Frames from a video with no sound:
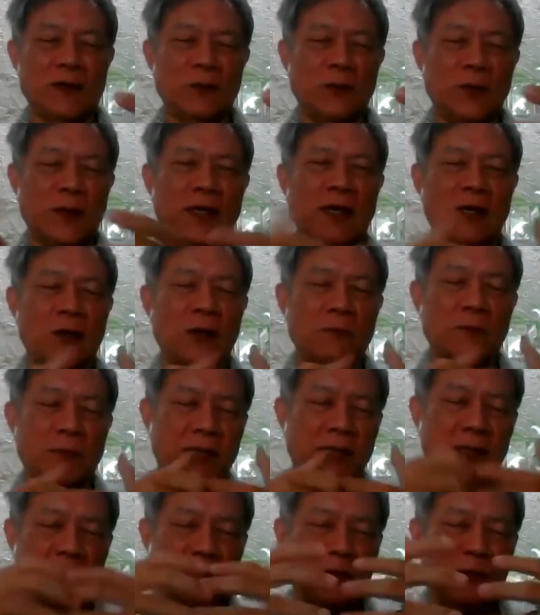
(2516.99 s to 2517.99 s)
we cannot
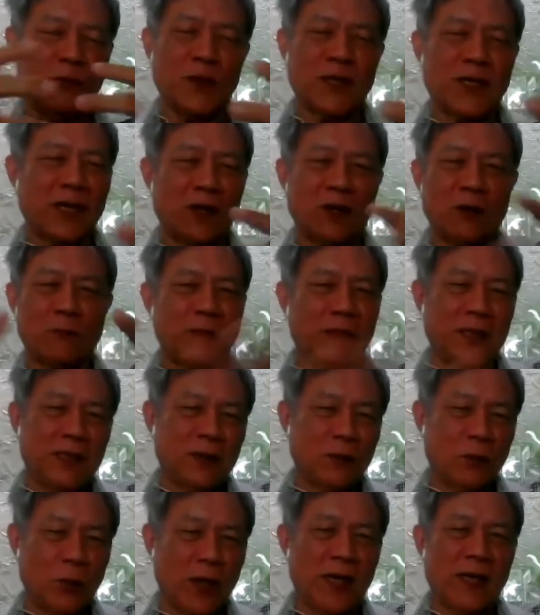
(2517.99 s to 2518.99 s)
be
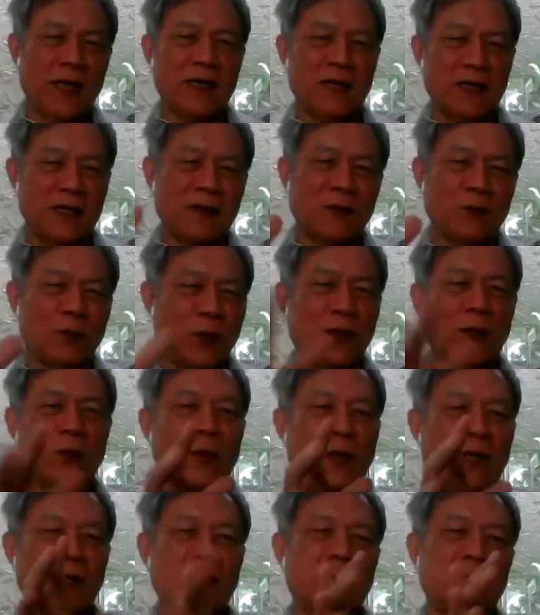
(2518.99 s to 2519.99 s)
the way we
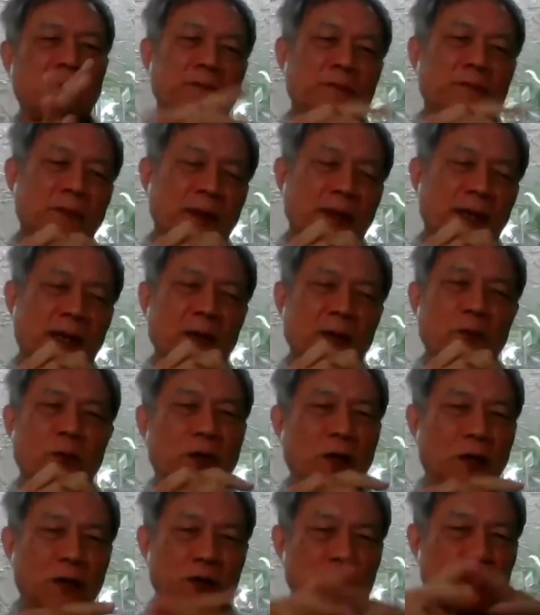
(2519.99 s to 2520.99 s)
were, and we
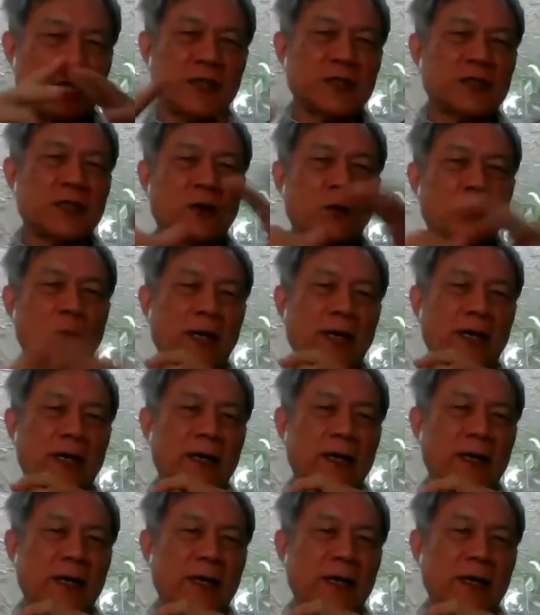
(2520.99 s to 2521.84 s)
got to change our way.